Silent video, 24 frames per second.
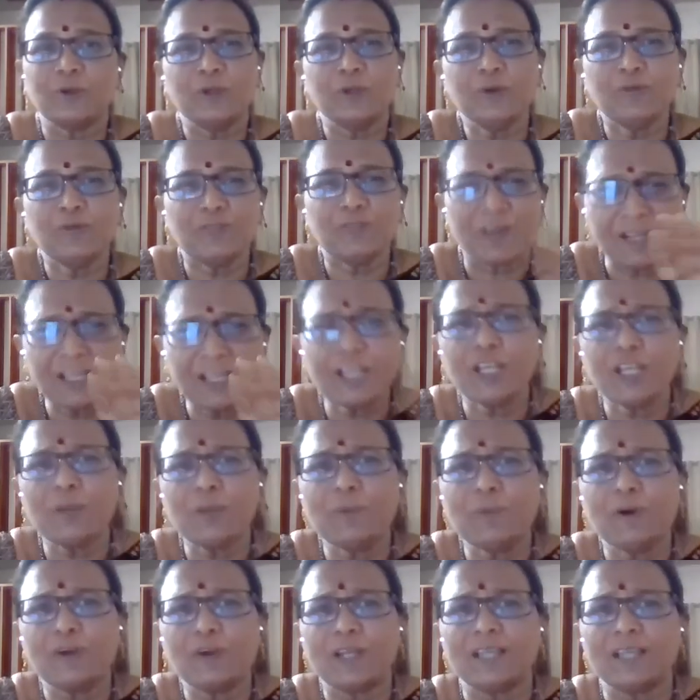You forget
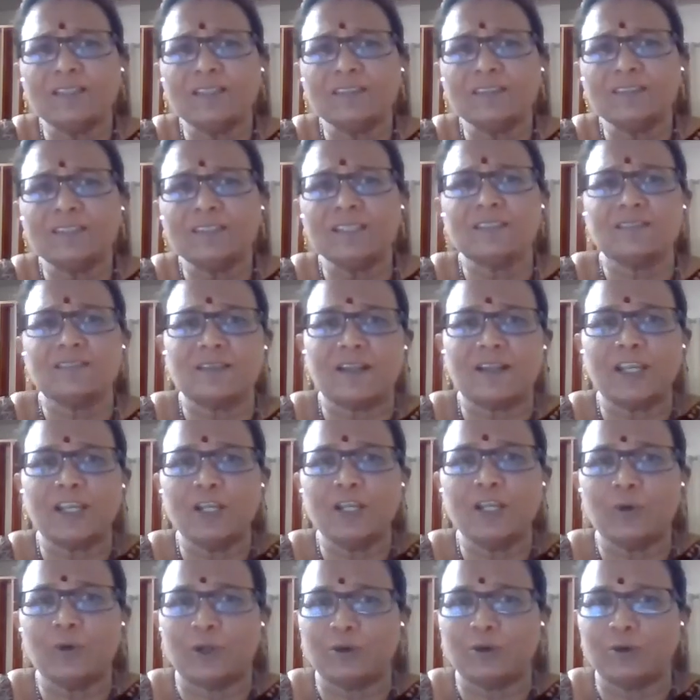about other things,
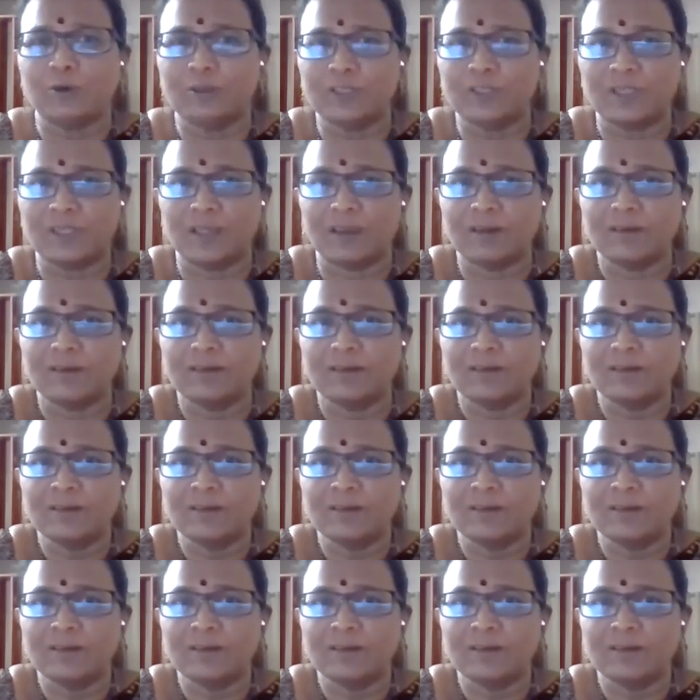read one good thing.